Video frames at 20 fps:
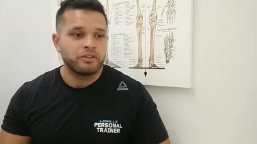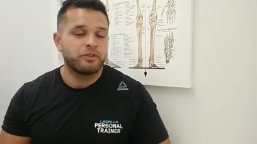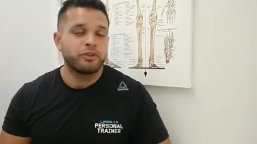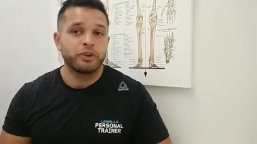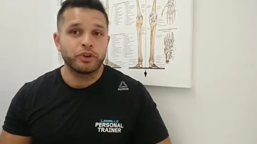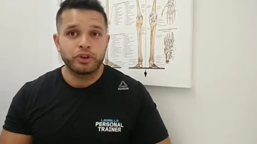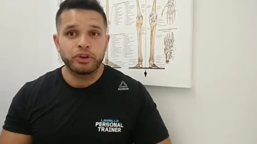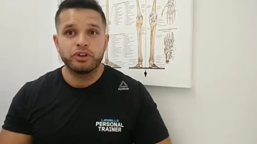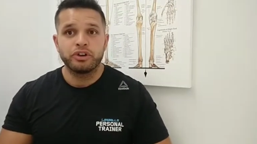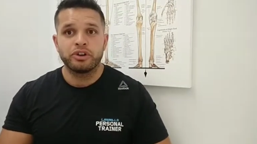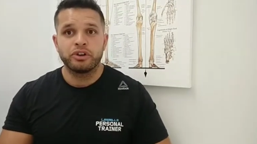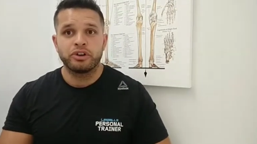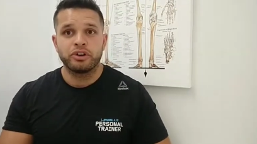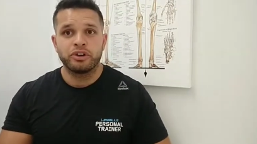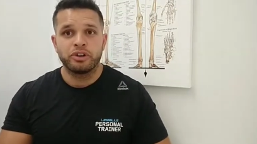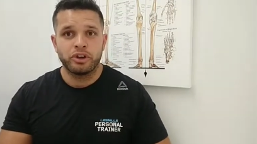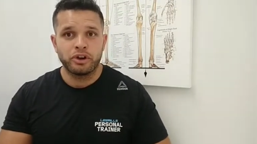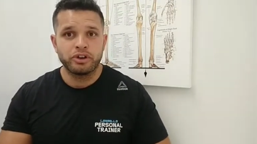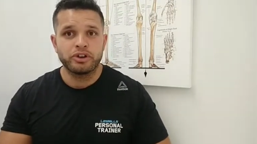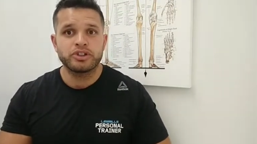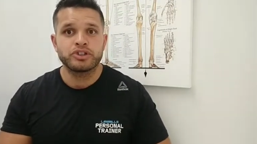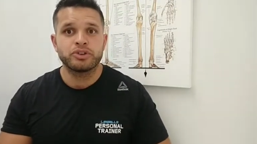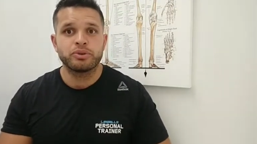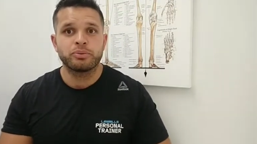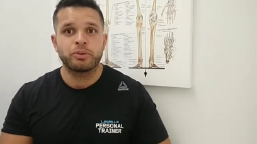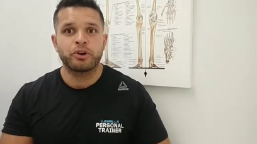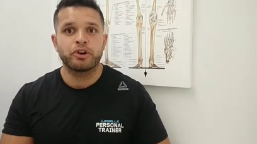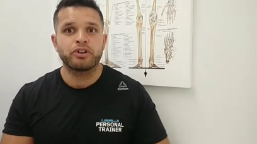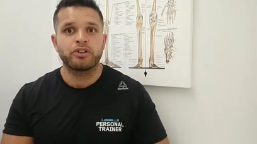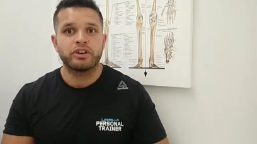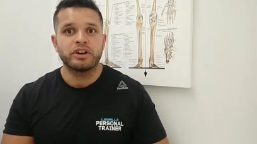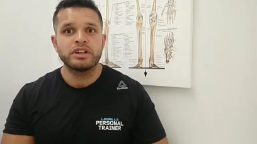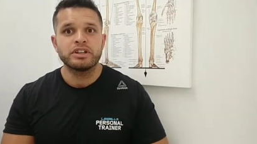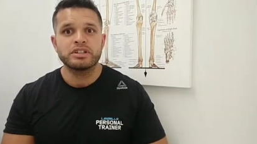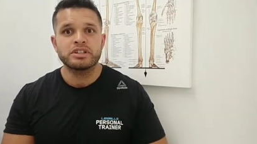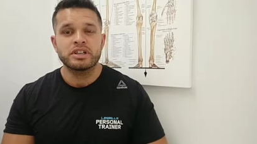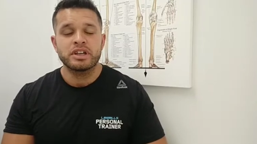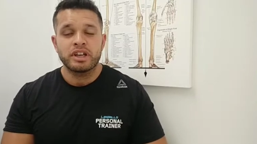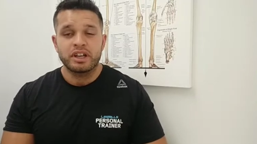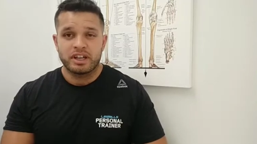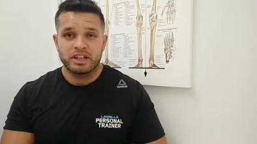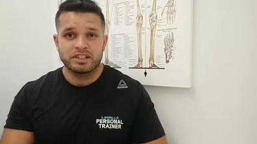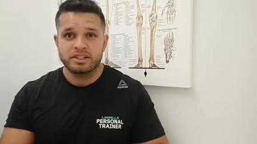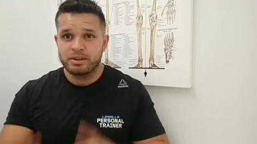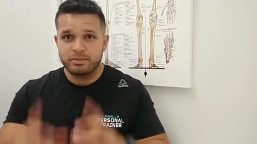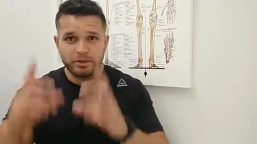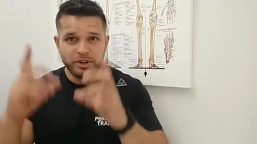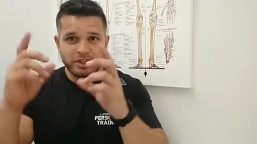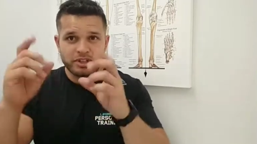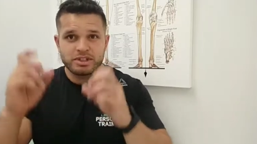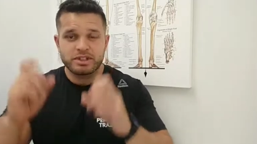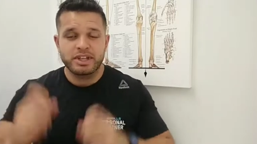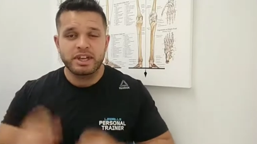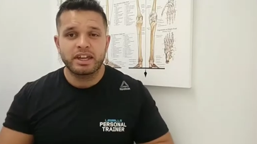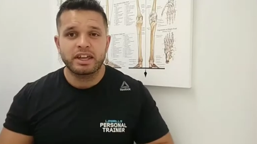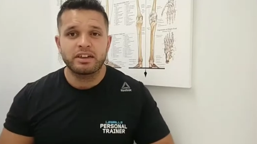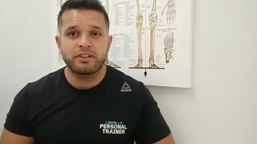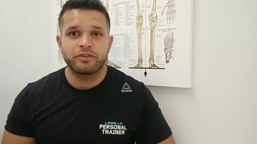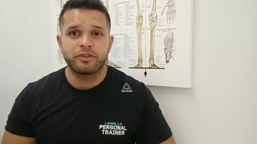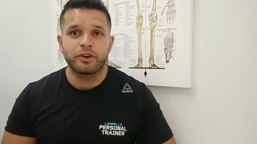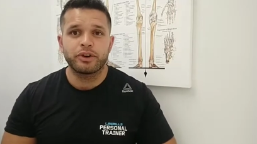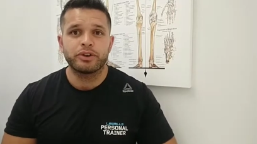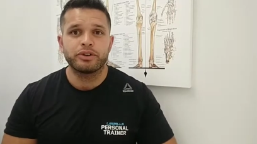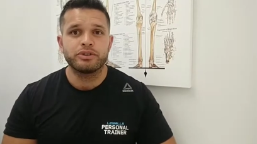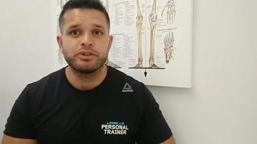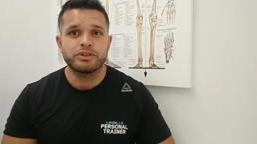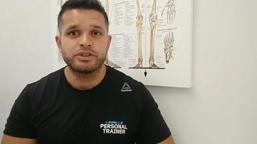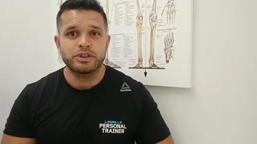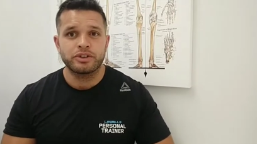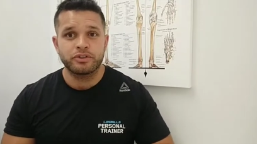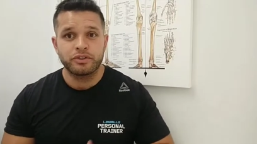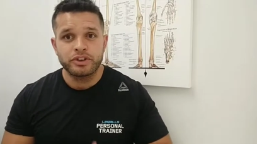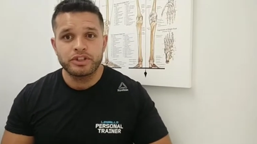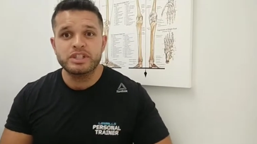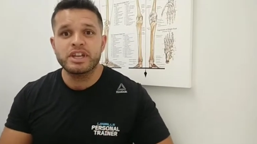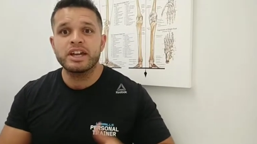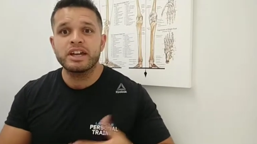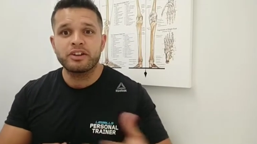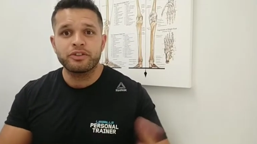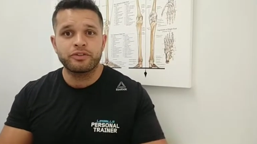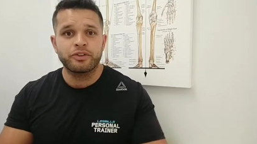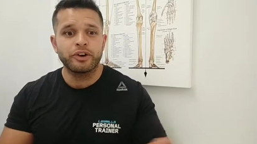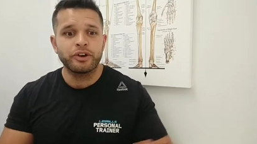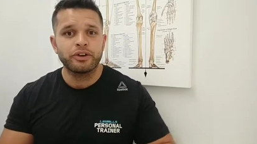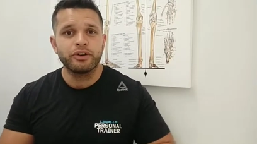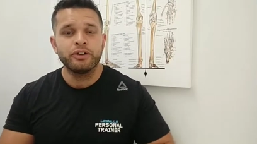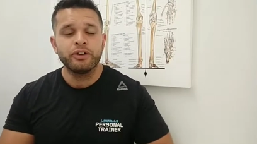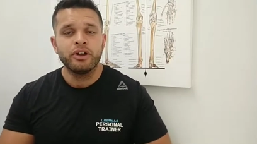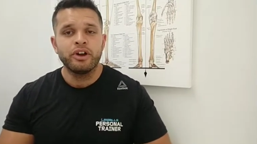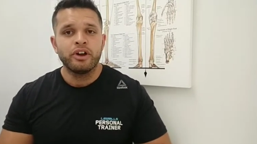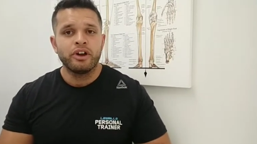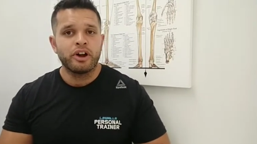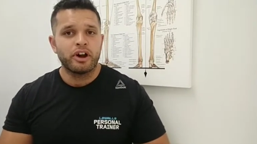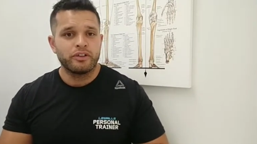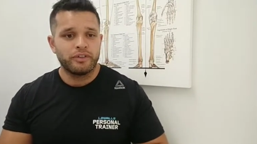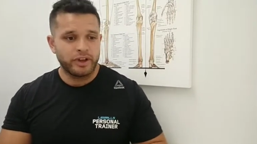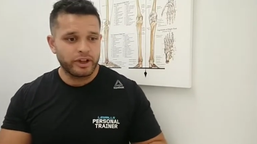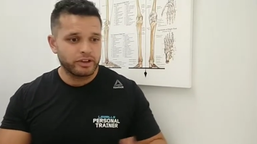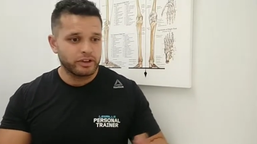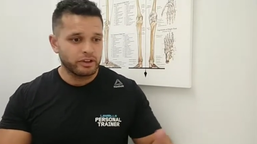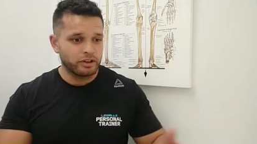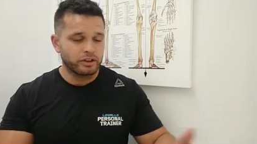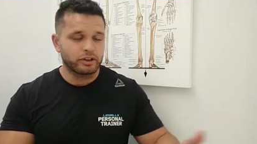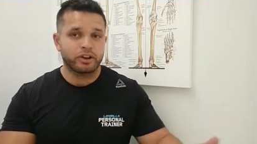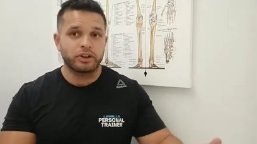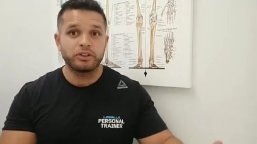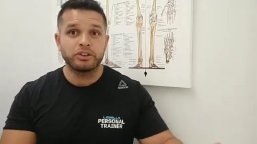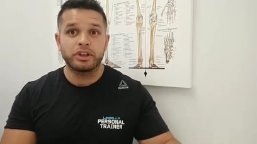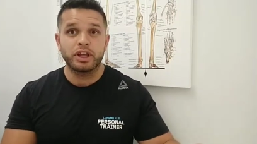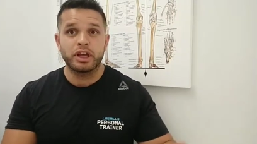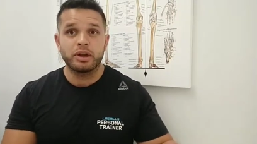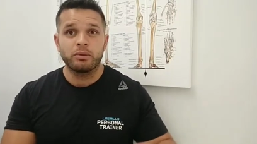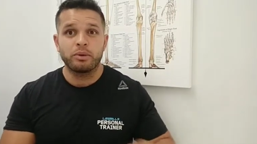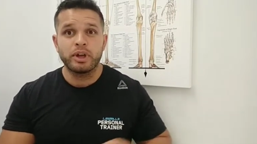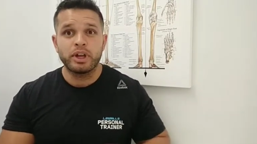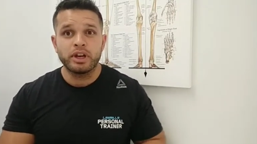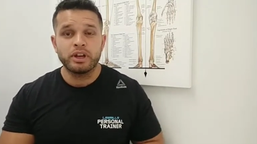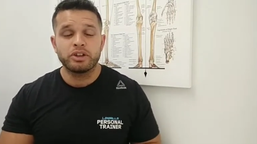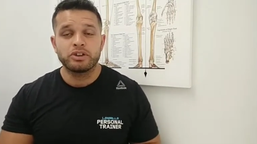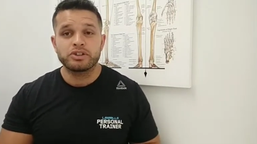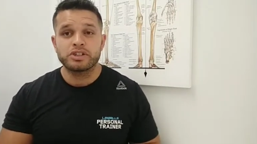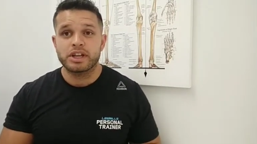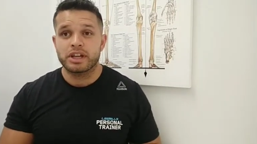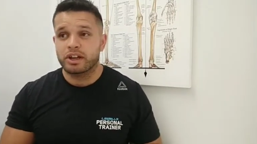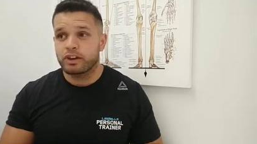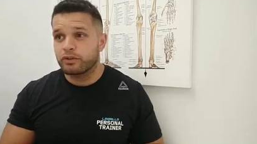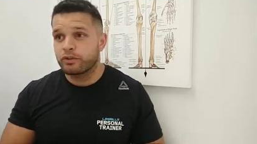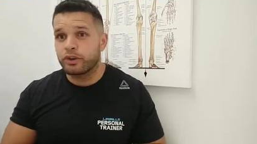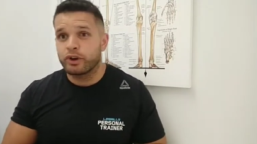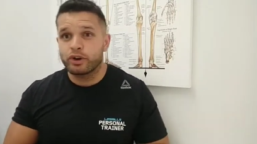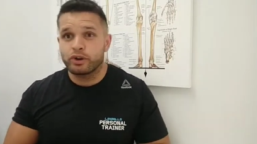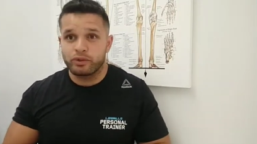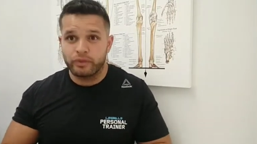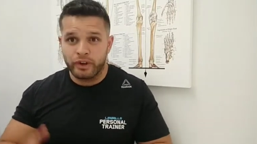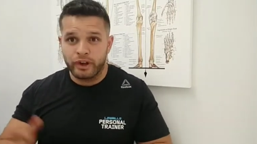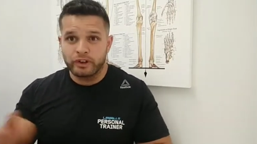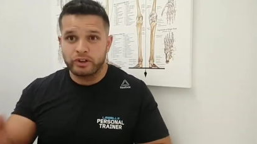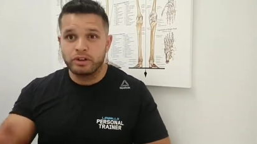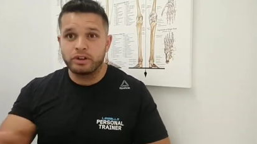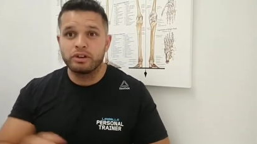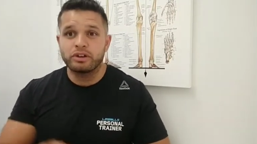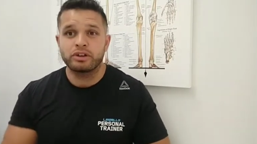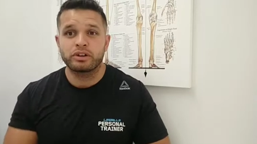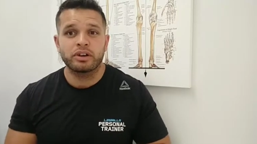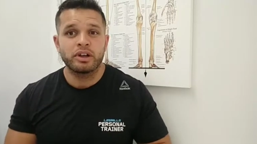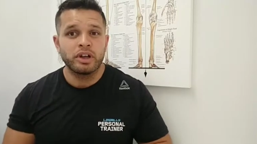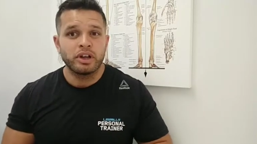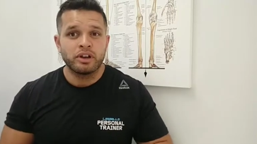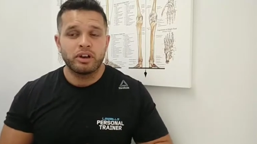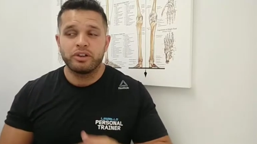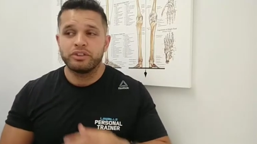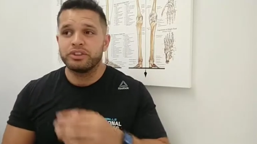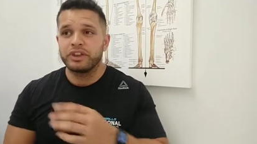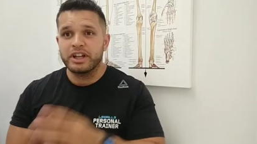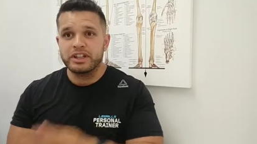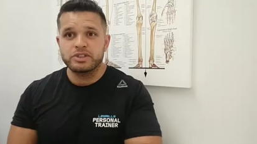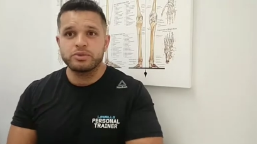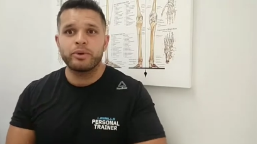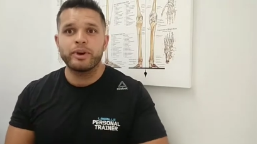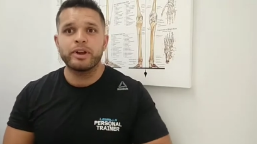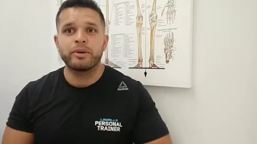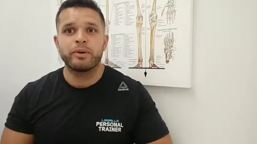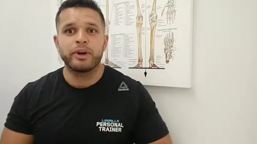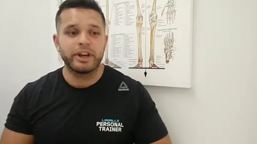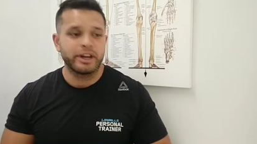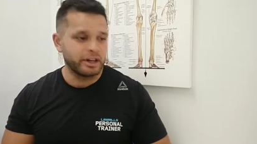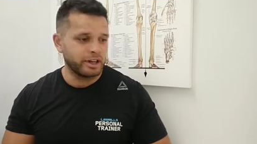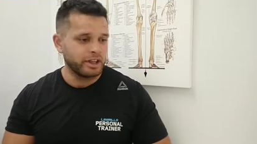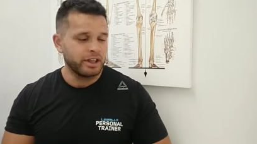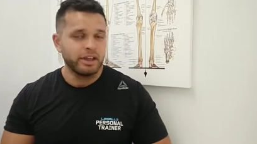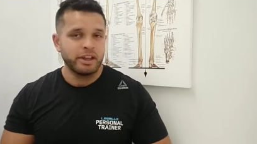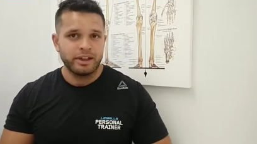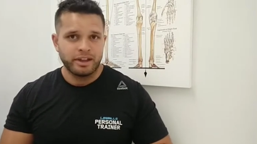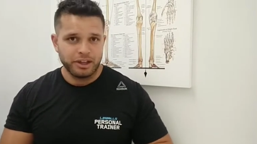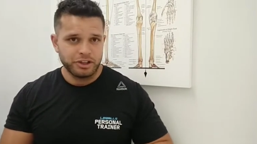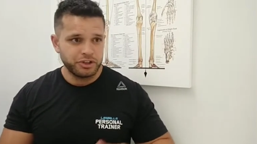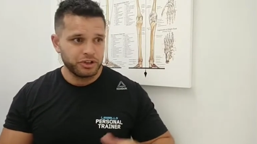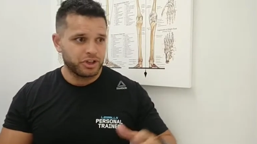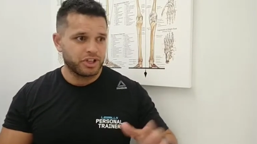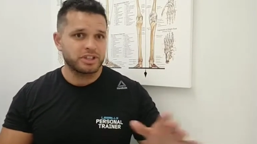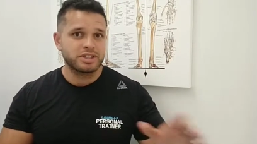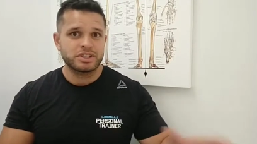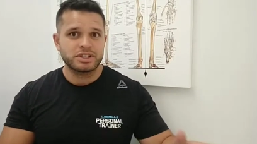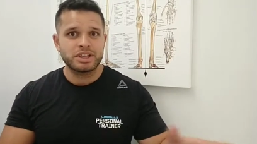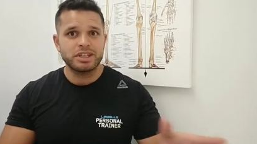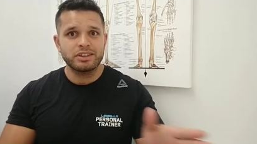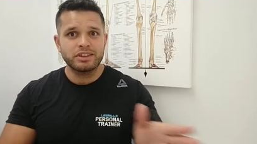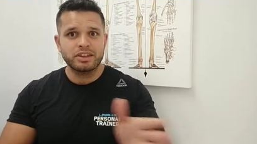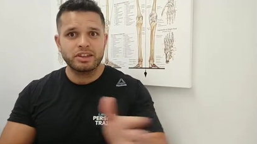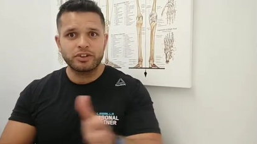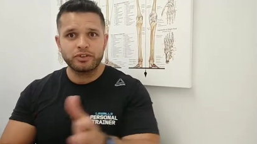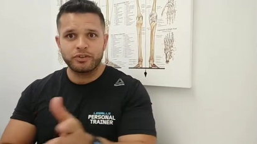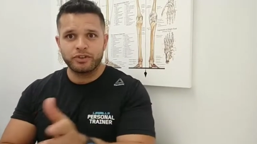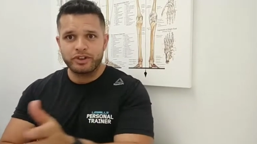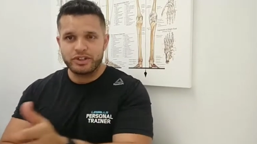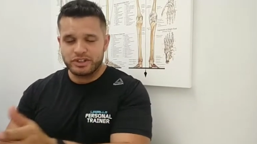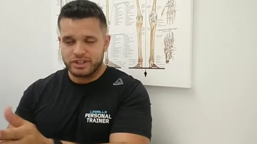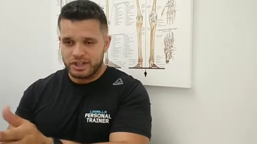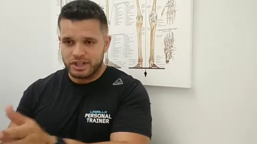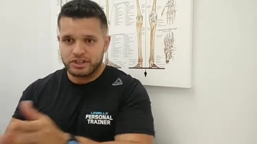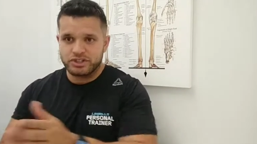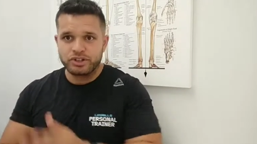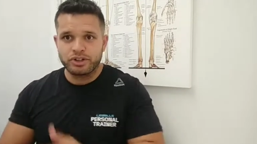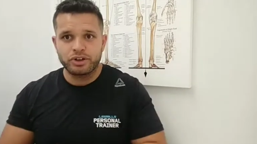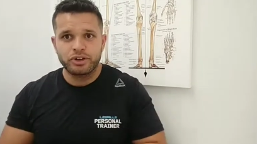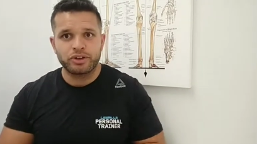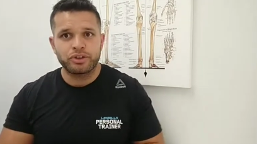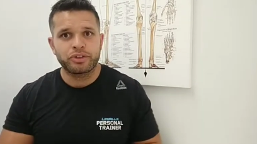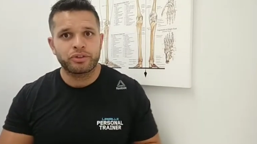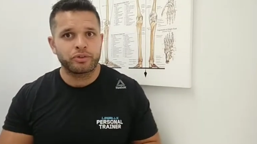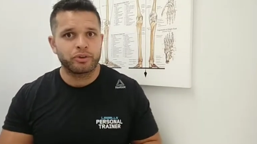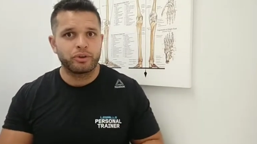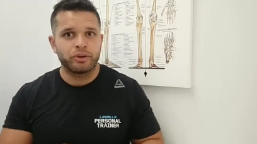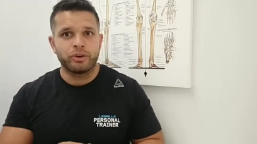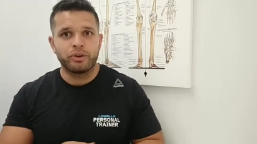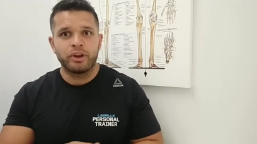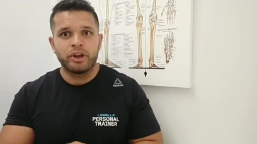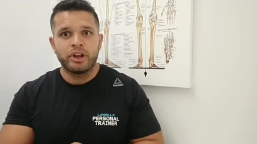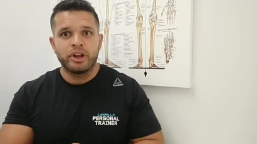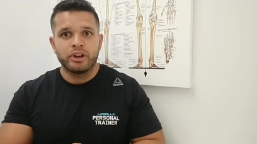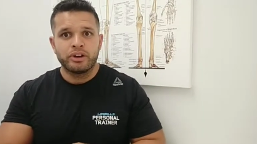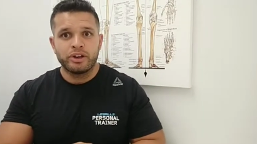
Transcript: for you to notice your progress is simply just taking photos. So if you take a photo of how you look on day one, you take a photo of how you look on day 21, and you can see the difference as you go through.